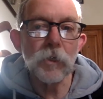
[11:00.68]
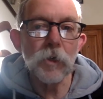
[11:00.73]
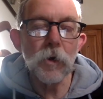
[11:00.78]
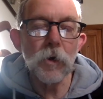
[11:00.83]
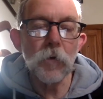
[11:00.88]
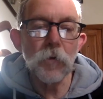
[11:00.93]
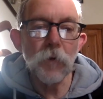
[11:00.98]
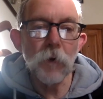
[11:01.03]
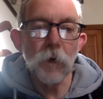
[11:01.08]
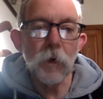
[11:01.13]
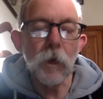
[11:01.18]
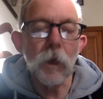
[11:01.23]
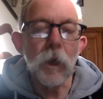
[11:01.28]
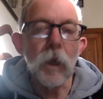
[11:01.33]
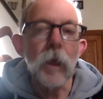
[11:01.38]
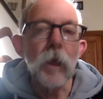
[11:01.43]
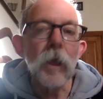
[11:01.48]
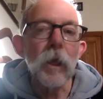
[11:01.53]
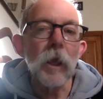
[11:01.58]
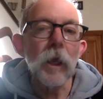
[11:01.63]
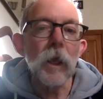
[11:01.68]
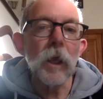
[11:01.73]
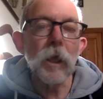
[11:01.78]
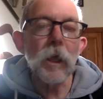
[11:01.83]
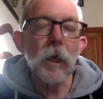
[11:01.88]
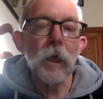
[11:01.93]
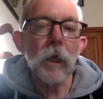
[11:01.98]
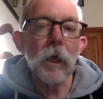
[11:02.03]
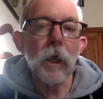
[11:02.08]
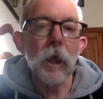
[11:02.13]
girlfriend?
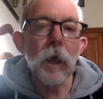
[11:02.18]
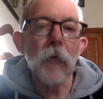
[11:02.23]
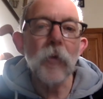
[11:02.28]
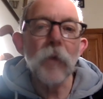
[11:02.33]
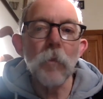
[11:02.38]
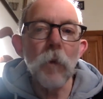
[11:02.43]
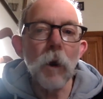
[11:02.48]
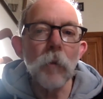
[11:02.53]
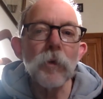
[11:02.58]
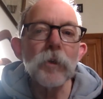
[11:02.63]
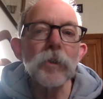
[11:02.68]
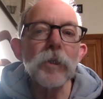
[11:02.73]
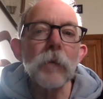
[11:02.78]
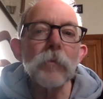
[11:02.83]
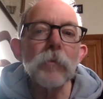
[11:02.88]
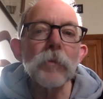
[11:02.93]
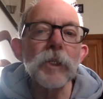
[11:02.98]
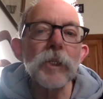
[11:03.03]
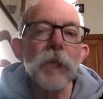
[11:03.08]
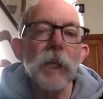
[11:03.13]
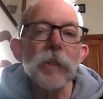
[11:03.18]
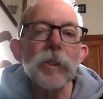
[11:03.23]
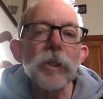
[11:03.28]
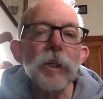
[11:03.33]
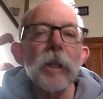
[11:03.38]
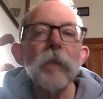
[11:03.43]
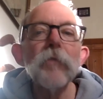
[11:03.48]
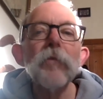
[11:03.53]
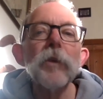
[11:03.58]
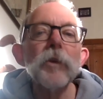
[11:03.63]
And there might be some
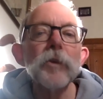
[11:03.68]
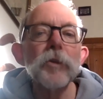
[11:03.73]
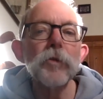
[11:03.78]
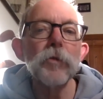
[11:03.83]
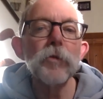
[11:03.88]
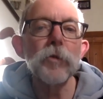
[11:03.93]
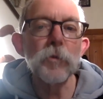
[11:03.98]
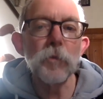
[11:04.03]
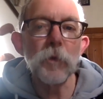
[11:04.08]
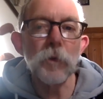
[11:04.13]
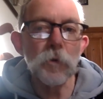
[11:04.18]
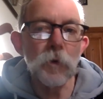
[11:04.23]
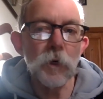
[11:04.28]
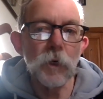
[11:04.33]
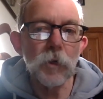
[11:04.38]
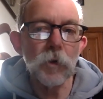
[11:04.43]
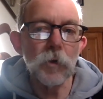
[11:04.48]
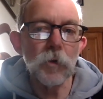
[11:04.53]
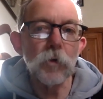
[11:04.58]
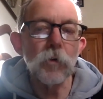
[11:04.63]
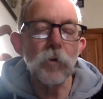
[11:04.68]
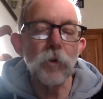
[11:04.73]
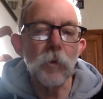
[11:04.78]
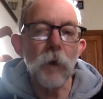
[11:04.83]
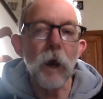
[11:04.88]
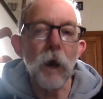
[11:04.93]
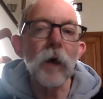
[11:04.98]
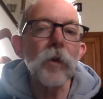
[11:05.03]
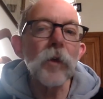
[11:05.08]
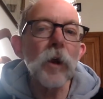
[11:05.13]
sensitive issues between the two of them.
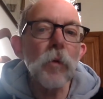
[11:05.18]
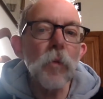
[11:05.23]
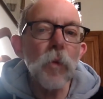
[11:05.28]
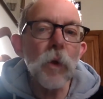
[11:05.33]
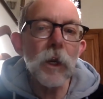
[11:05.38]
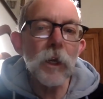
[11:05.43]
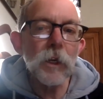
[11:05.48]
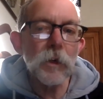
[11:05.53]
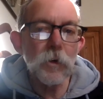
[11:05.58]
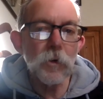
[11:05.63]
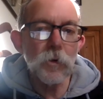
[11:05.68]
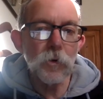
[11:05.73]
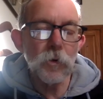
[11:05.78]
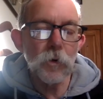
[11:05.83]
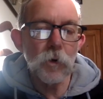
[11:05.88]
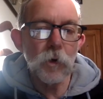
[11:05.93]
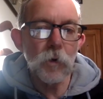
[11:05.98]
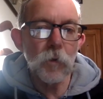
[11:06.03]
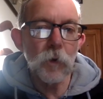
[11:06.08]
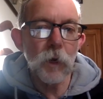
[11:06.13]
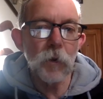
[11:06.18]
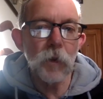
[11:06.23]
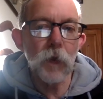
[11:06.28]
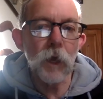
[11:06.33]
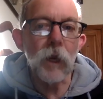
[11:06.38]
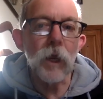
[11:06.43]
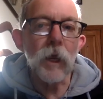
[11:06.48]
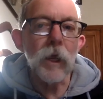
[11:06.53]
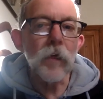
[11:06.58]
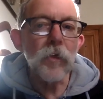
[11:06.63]
Are they willing to talk about
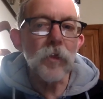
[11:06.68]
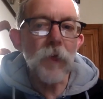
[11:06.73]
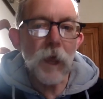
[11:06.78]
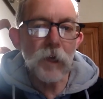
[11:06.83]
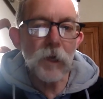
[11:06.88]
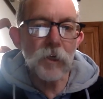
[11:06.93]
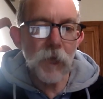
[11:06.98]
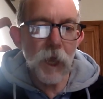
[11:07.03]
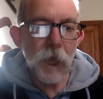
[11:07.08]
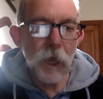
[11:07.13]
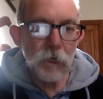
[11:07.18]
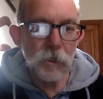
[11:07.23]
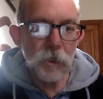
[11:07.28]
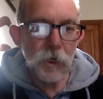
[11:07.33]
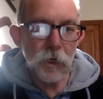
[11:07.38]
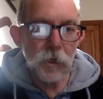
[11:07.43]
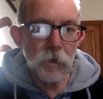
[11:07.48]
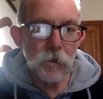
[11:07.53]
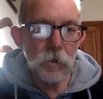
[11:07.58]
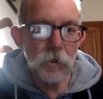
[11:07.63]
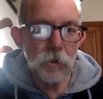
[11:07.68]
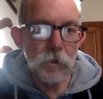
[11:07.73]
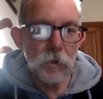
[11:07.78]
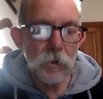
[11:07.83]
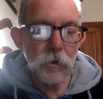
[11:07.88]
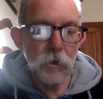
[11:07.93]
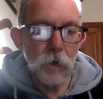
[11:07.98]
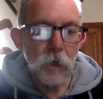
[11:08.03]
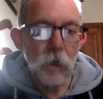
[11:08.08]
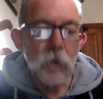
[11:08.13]
that? That's access.
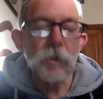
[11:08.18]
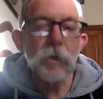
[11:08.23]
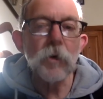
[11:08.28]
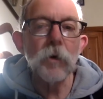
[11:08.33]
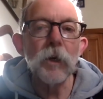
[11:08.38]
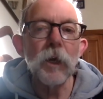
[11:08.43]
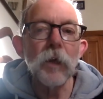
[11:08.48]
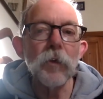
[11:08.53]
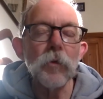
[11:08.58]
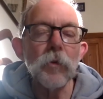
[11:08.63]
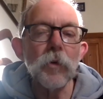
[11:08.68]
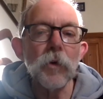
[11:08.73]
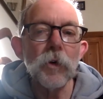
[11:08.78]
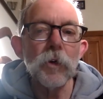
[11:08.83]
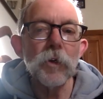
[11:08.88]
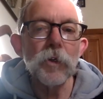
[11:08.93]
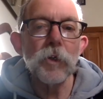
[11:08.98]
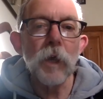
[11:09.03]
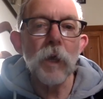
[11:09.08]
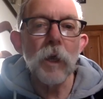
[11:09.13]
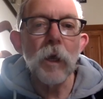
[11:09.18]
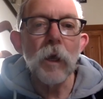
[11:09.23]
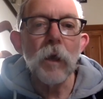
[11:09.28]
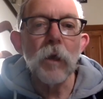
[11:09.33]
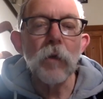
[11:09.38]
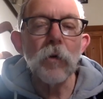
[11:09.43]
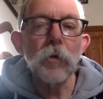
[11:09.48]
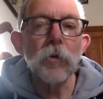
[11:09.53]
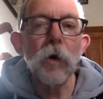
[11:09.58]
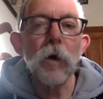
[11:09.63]
So in other words,
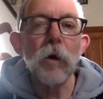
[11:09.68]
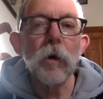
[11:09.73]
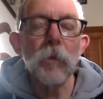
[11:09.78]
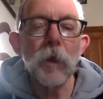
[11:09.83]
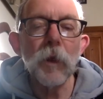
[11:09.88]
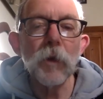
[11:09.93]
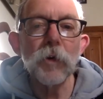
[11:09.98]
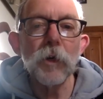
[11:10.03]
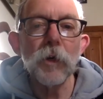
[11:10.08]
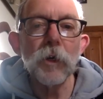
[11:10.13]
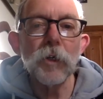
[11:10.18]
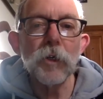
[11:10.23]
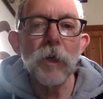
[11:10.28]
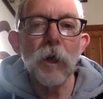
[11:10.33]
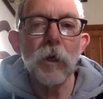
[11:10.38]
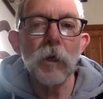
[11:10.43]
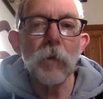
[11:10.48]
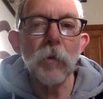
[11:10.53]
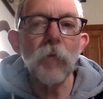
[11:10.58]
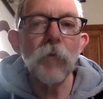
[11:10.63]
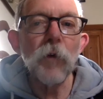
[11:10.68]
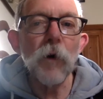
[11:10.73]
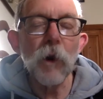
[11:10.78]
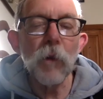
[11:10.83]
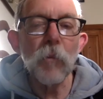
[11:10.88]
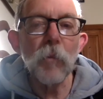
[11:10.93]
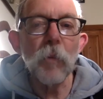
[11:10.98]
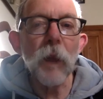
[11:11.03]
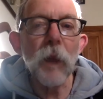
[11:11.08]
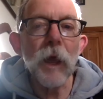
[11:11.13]
your documentary is going to be very
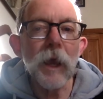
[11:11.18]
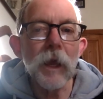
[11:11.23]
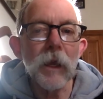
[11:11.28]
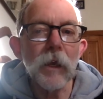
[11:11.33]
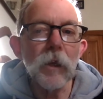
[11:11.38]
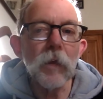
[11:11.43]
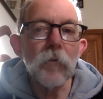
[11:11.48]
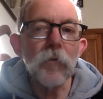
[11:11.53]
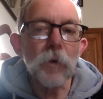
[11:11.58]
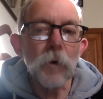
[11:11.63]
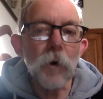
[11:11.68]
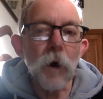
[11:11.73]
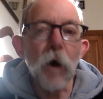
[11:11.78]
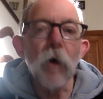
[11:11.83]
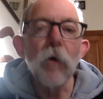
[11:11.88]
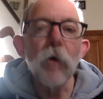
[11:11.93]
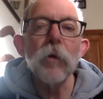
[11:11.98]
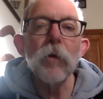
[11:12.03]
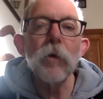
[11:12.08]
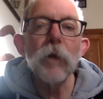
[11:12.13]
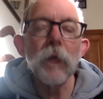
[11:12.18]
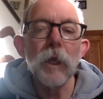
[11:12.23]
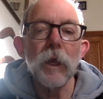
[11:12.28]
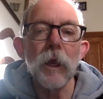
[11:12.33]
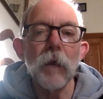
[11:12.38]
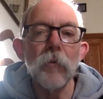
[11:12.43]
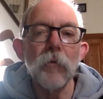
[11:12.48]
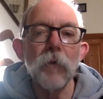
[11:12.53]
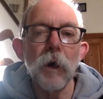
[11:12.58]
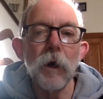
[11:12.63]
bland if you're only
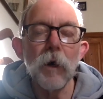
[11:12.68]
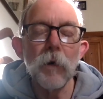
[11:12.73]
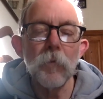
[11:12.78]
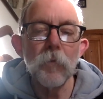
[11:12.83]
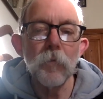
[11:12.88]
ever